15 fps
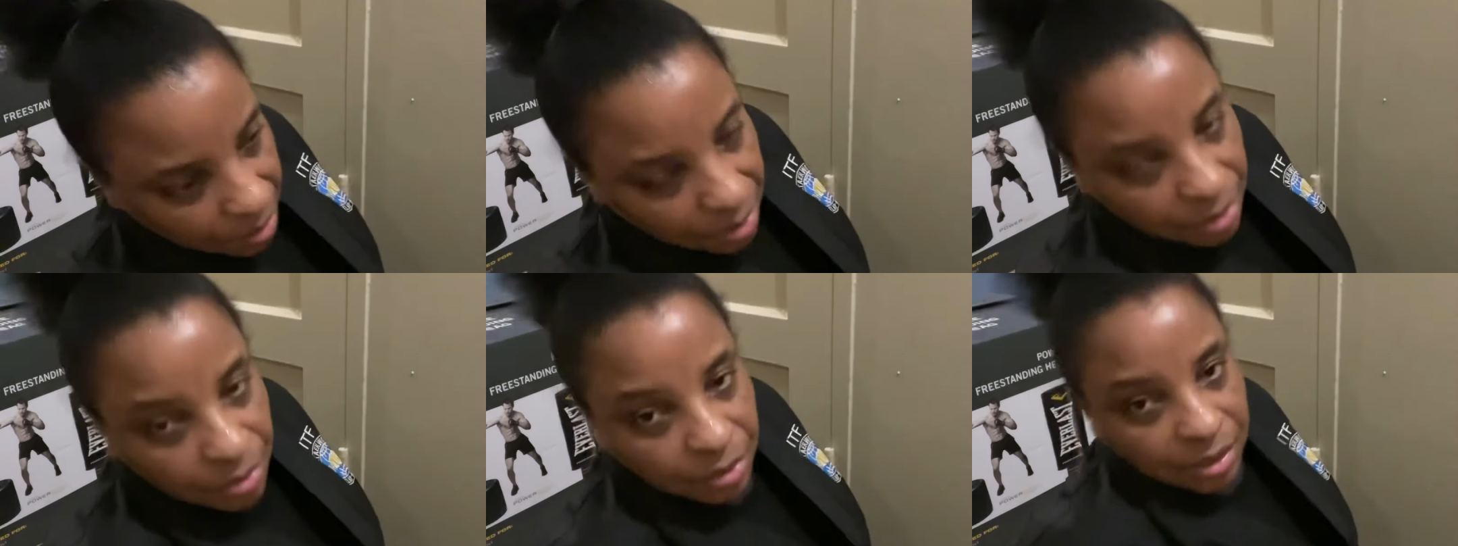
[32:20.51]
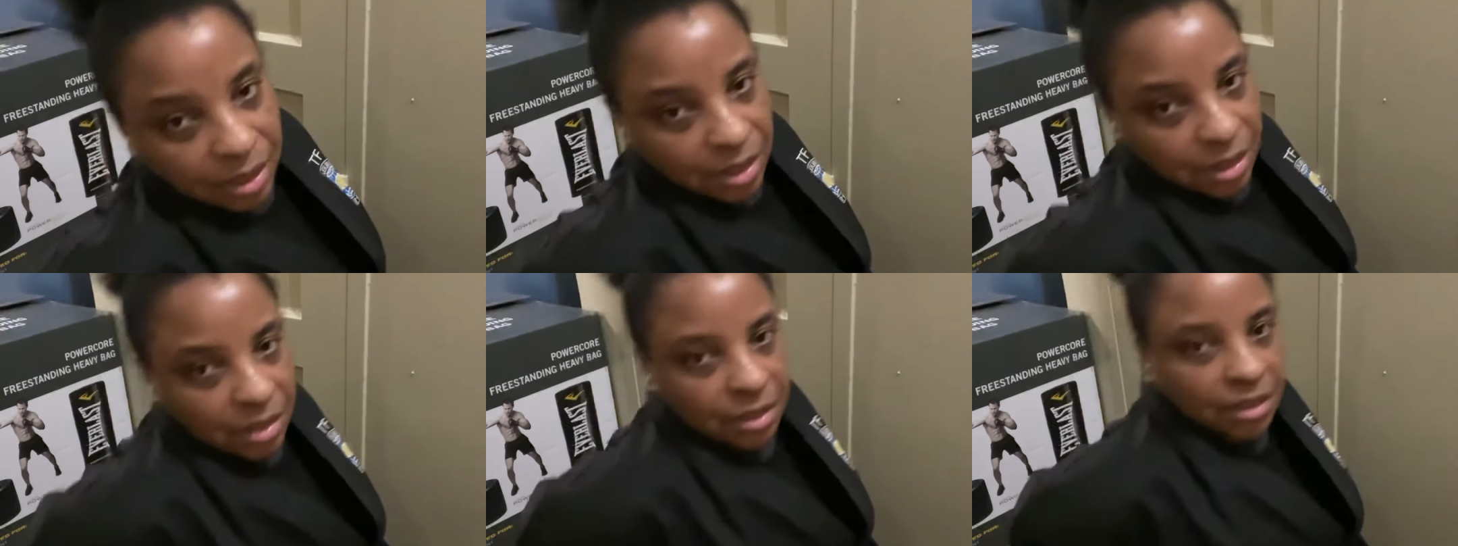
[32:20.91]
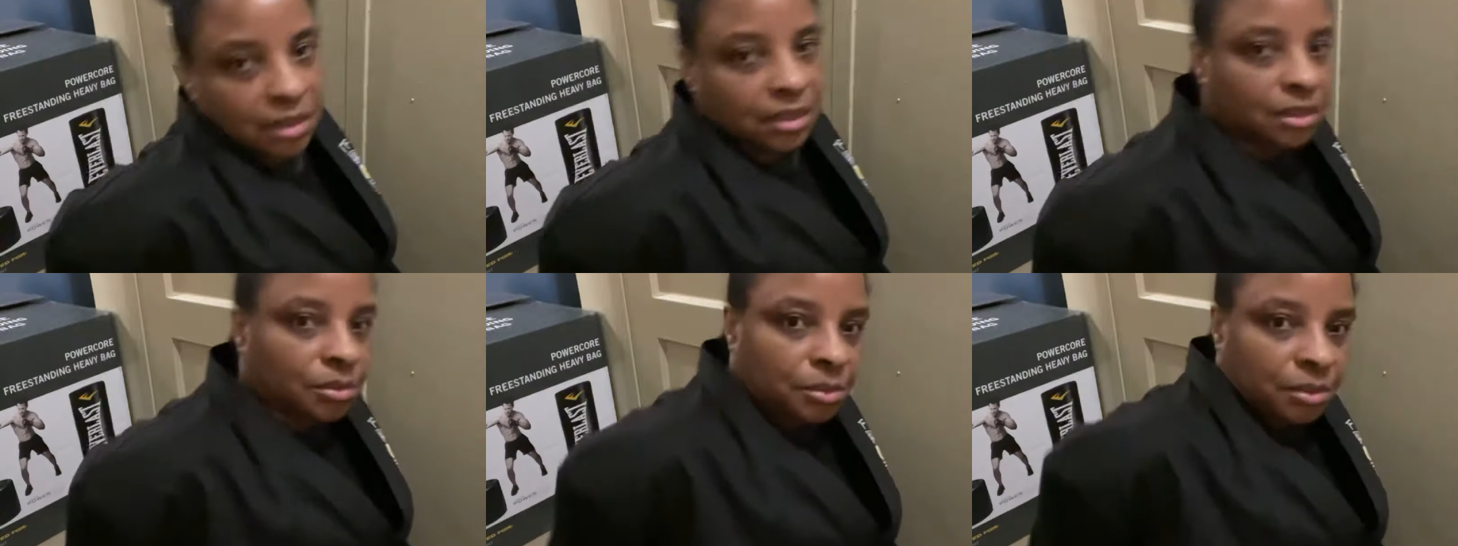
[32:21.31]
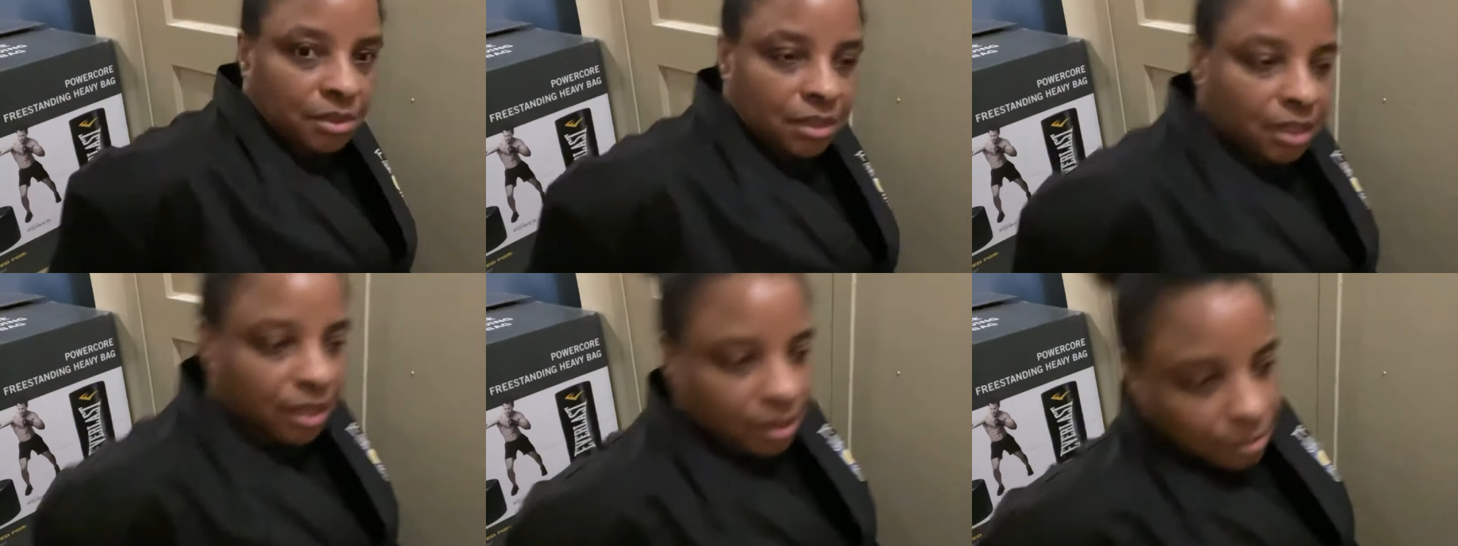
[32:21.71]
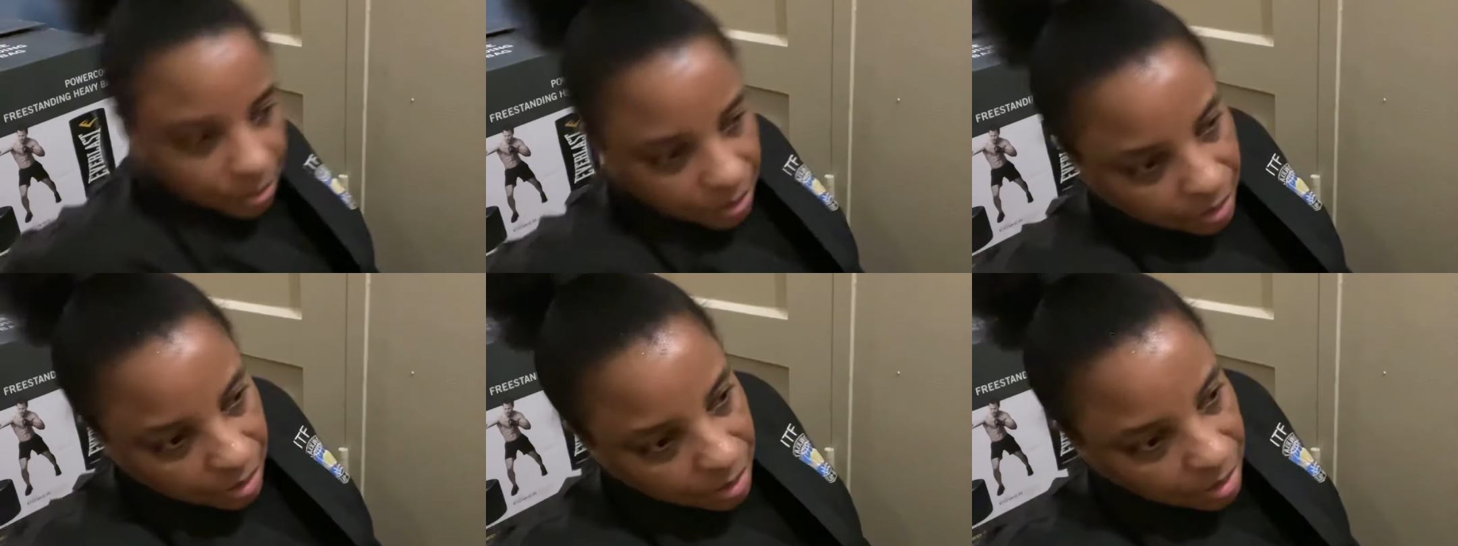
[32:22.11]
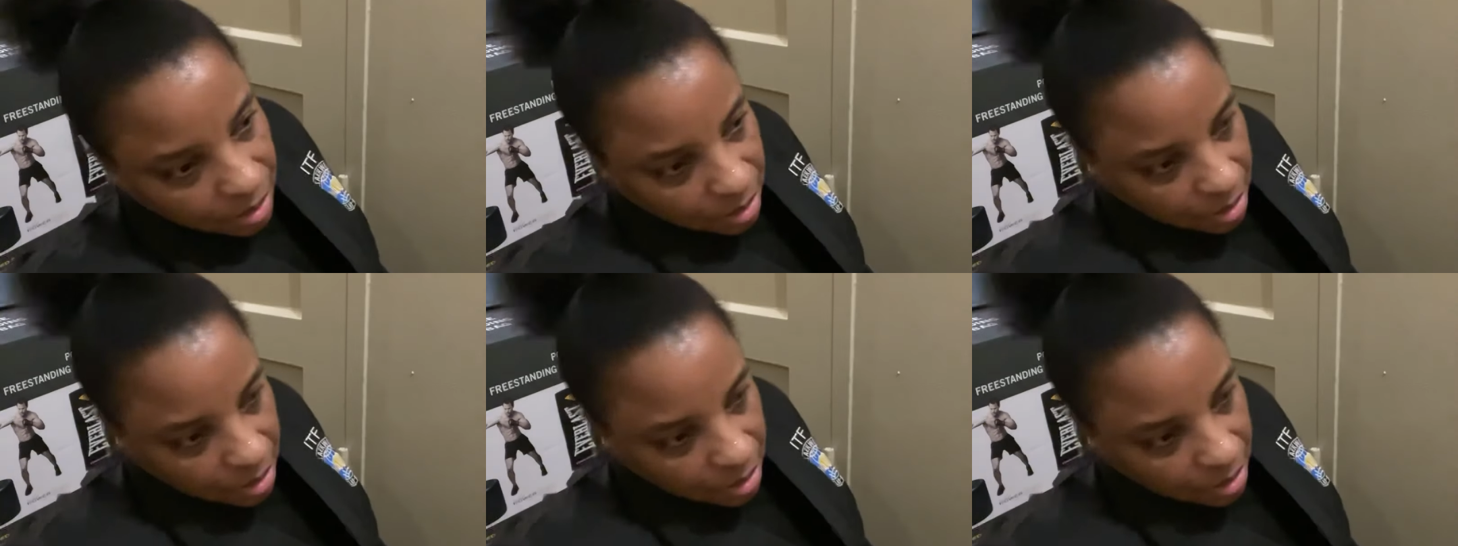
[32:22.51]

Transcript: He thought that his sisters was dead, but